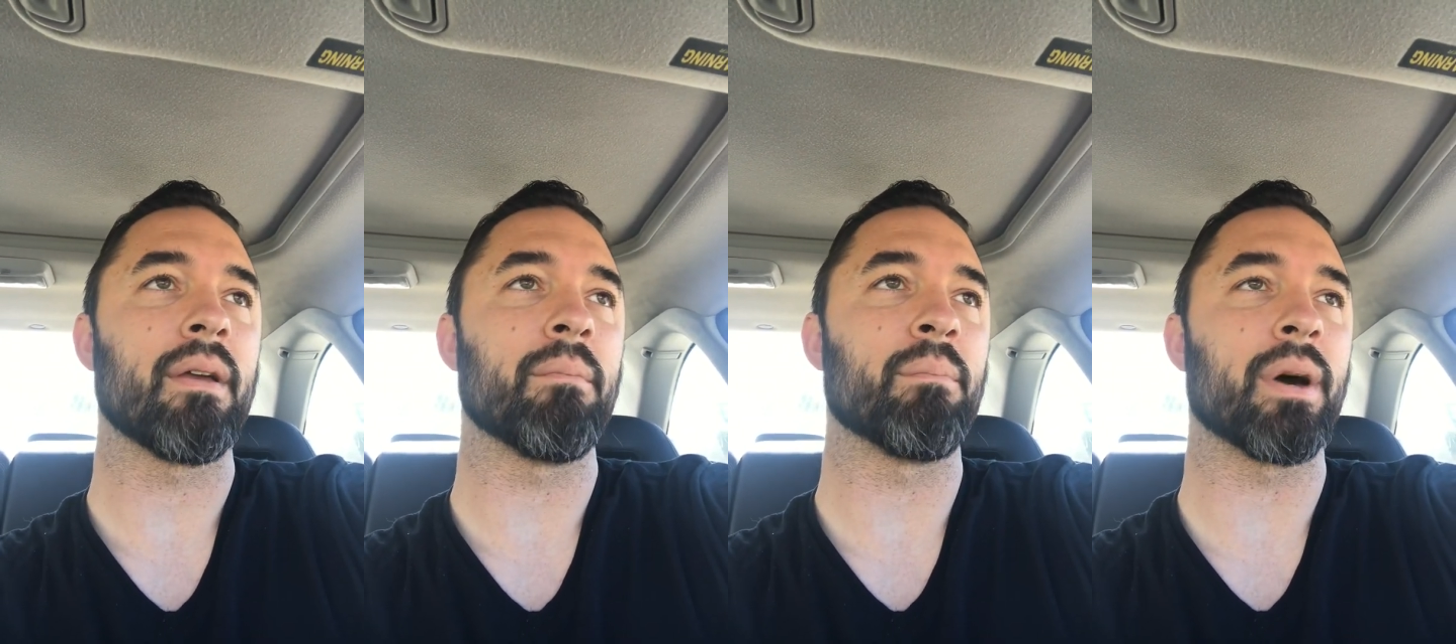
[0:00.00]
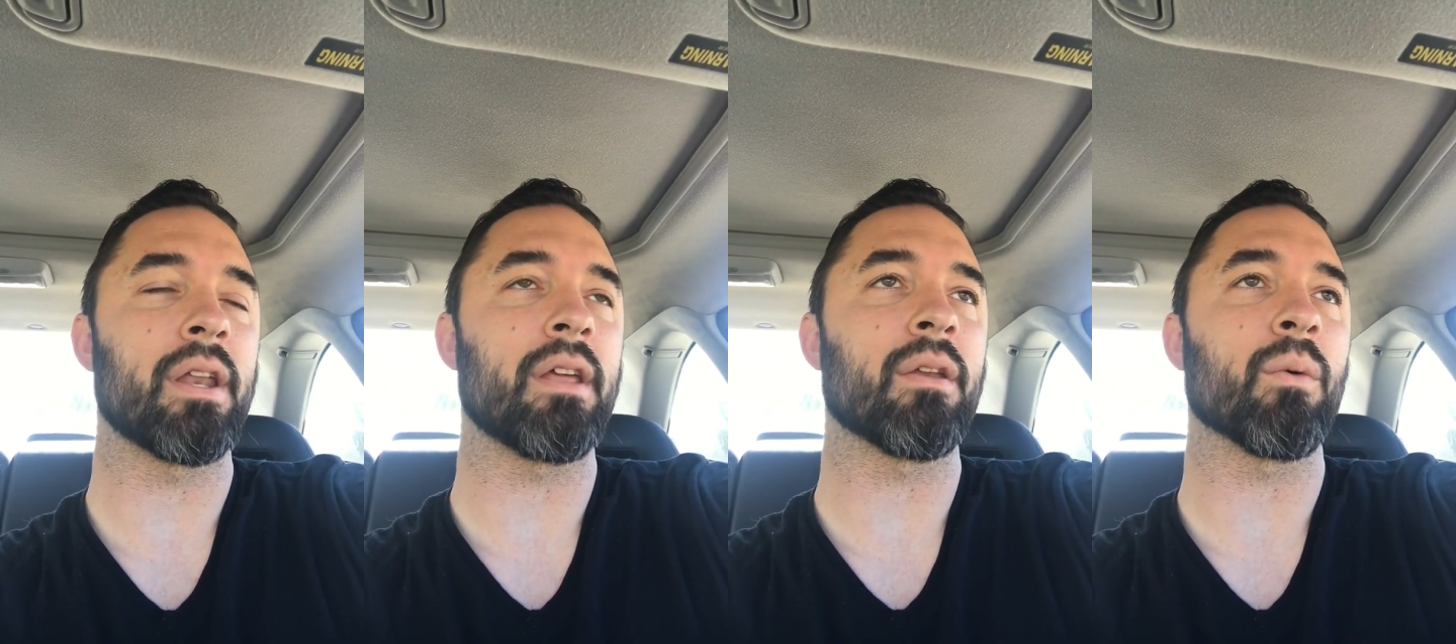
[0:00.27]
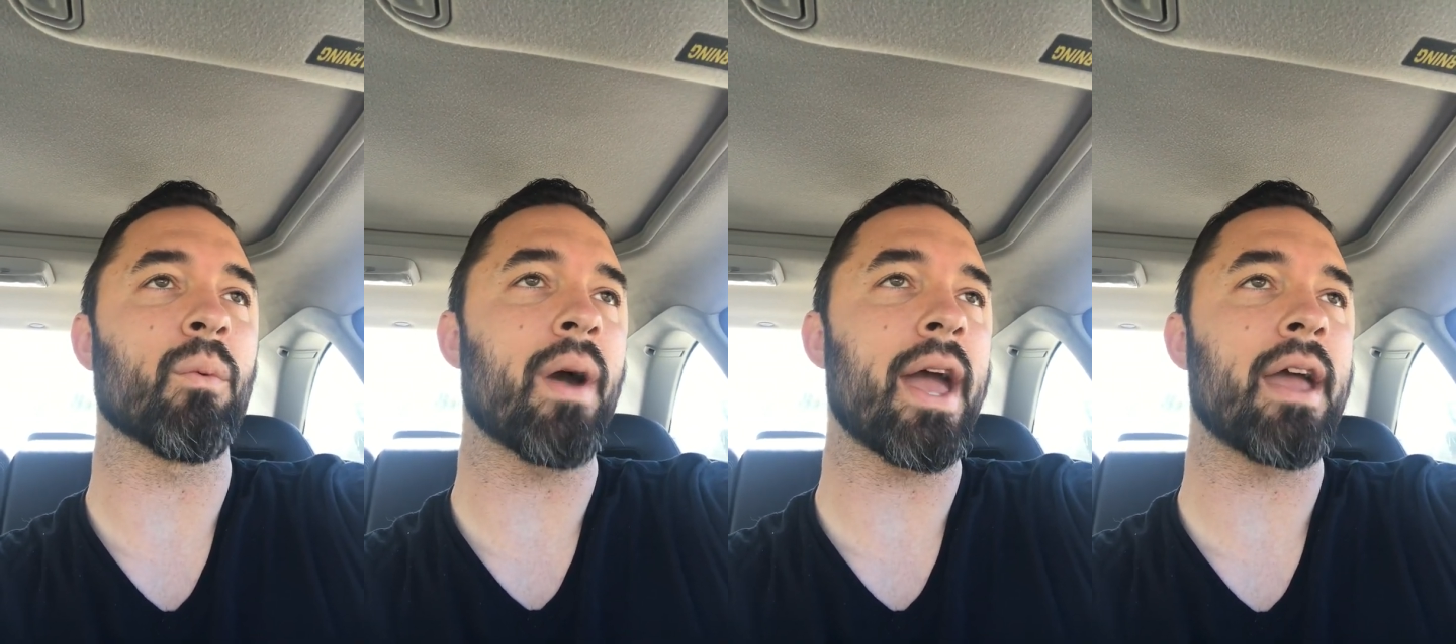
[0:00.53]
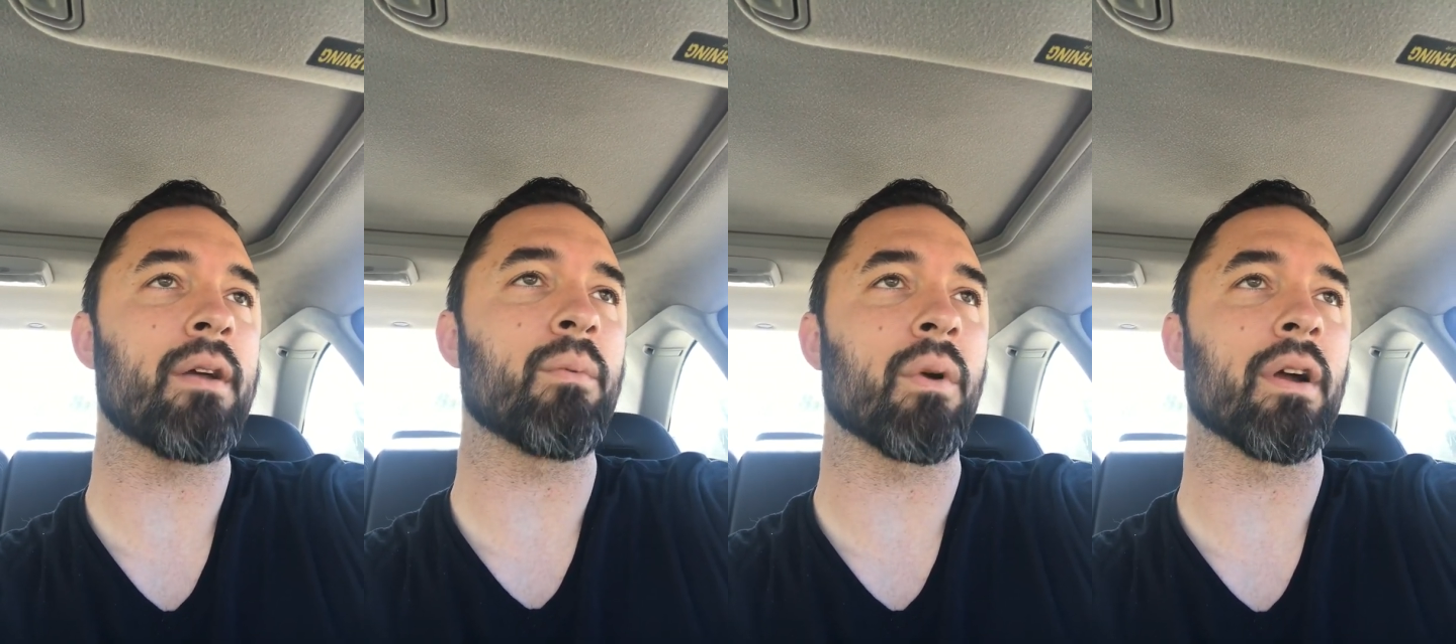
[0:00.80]
but in a
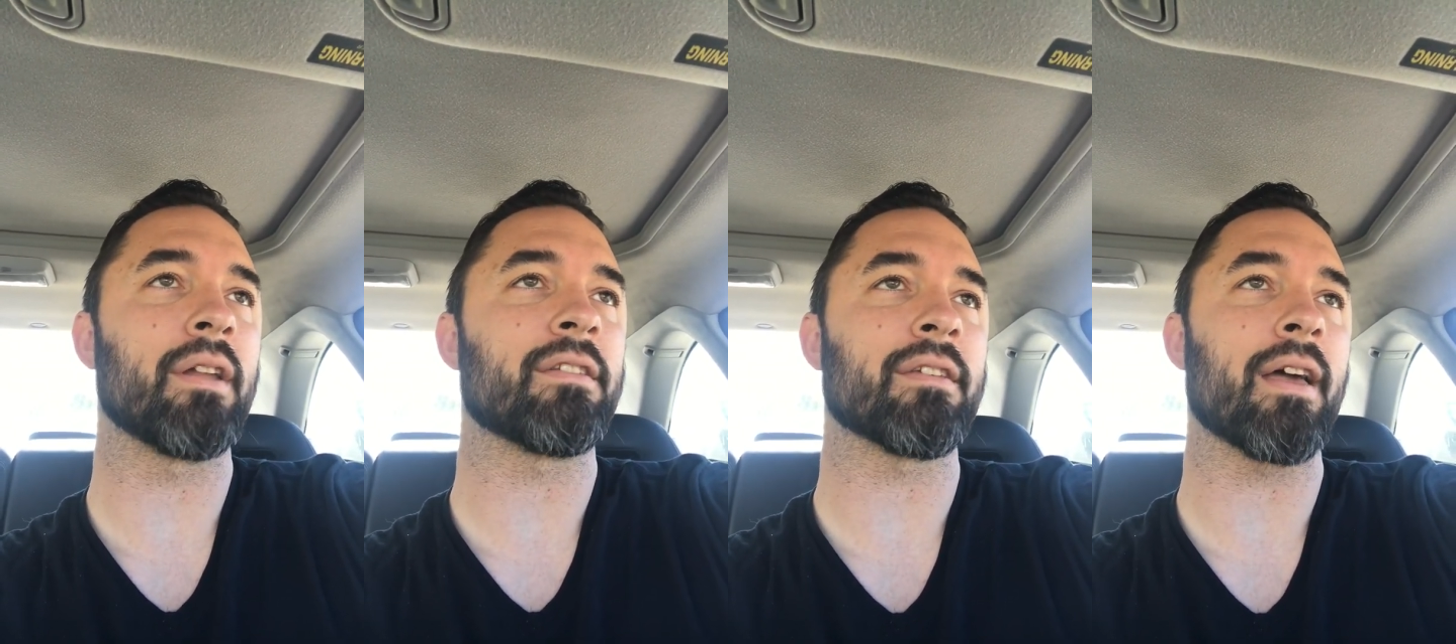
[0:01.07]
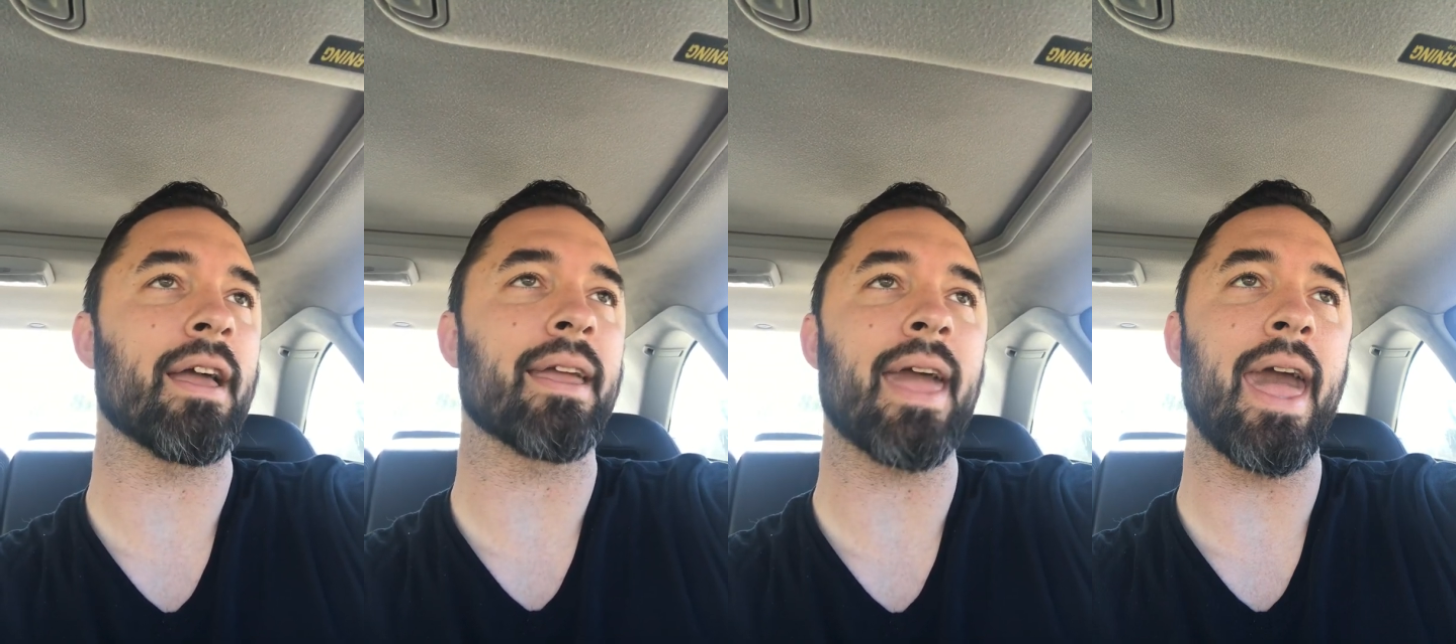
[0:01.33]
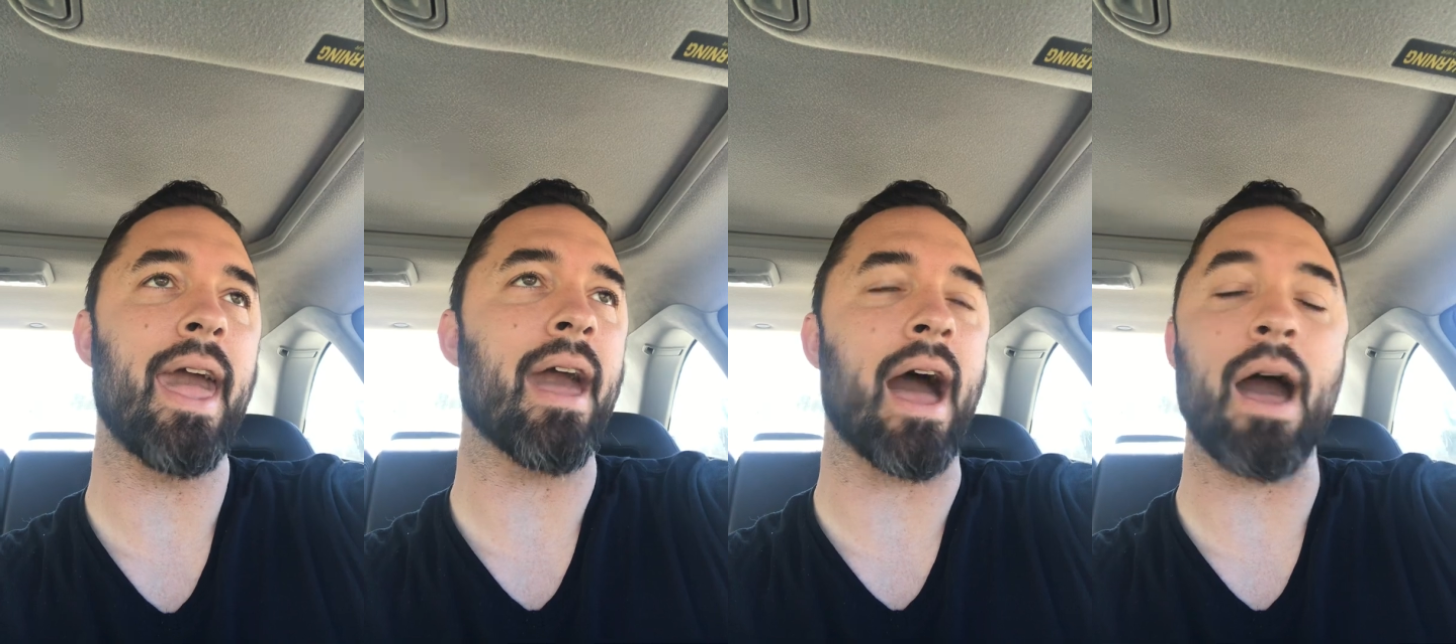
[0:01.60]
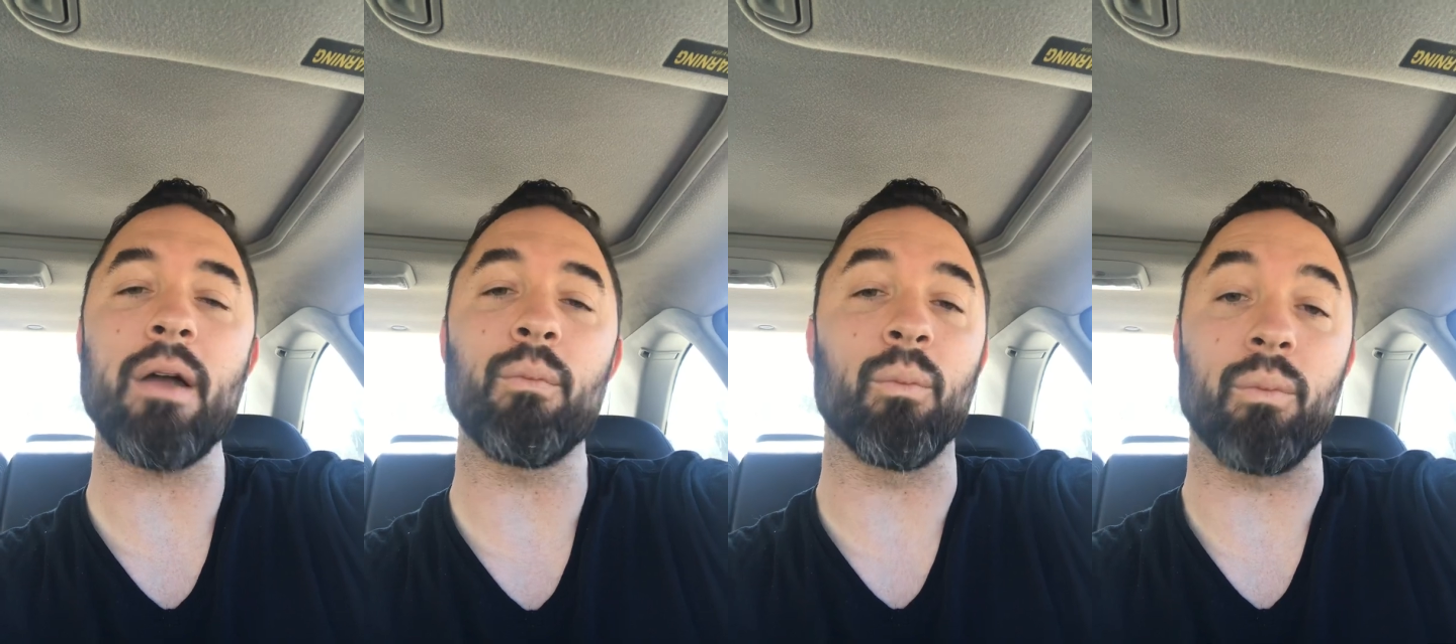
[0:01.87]
way where it's like, hey,
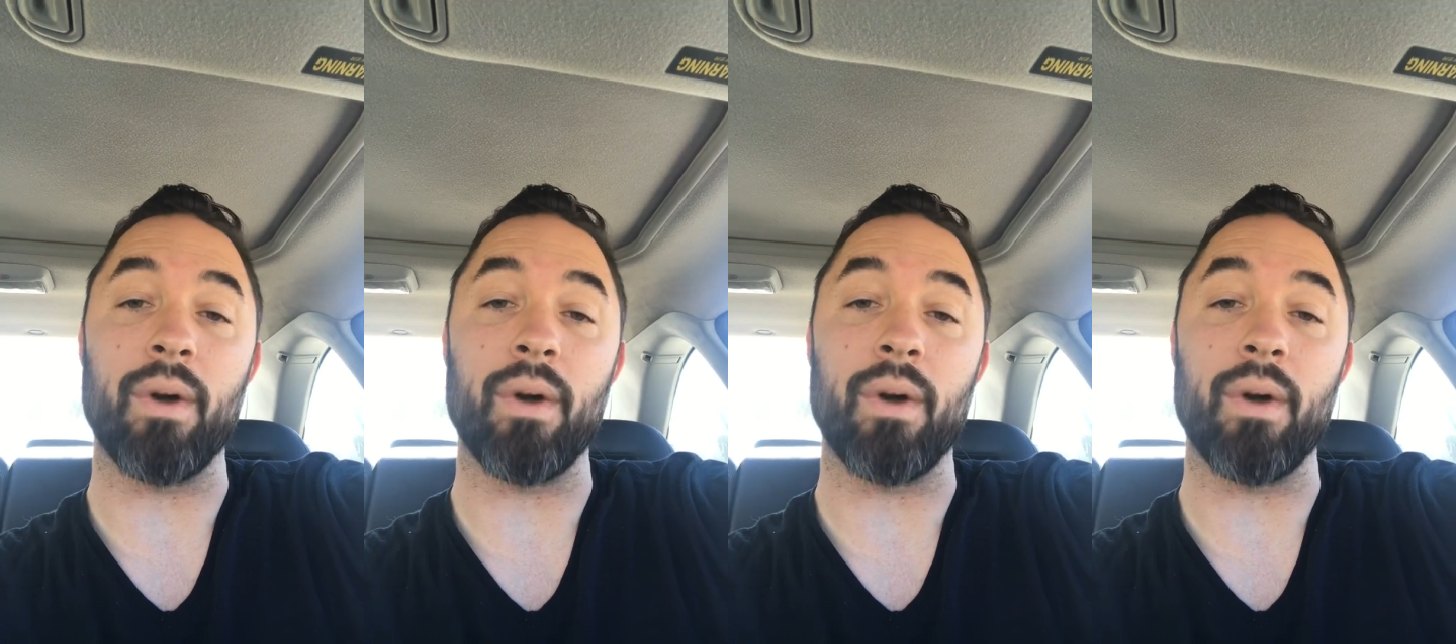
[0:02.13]
I